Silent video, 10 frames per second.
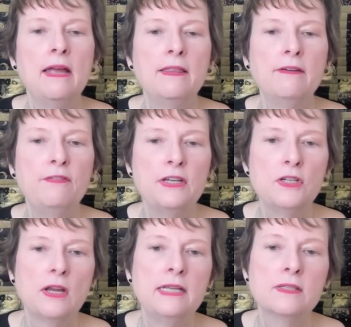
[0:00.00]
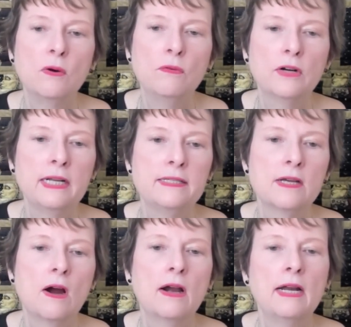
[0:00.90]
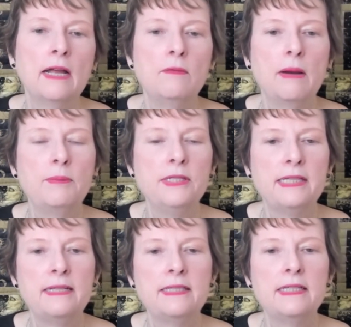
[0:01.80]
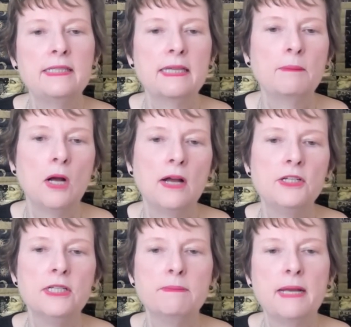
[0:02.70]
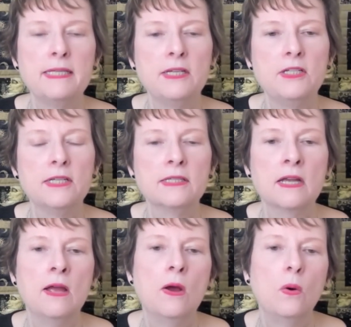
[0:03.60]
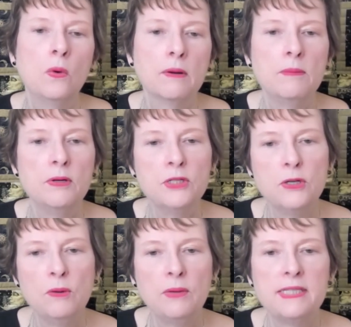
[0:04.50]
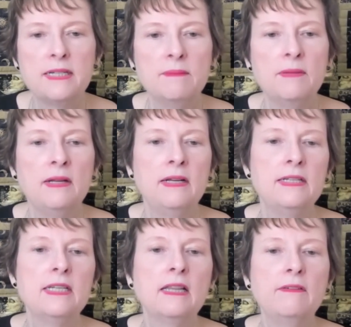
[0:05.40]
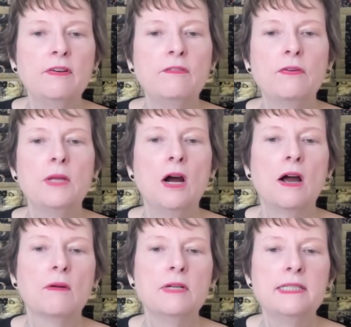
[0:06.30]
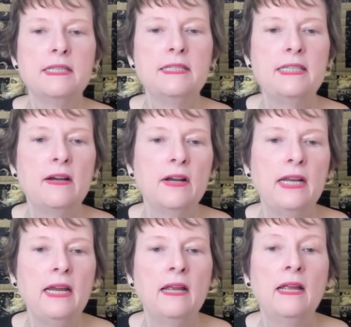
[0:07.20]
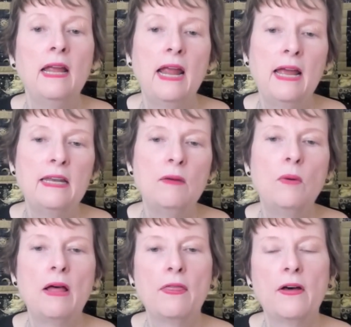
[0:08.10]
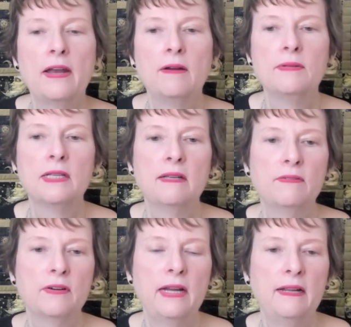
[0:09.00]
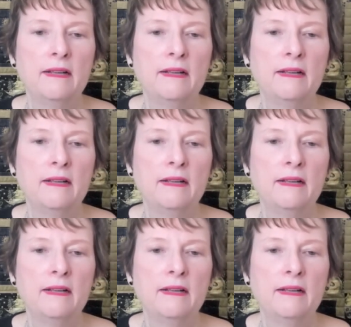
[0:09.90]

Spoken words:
The fish is over his heart and represents his subconscious messages or emotional wisdom delivered from the heart with sincerity and a well-thought-out delivery.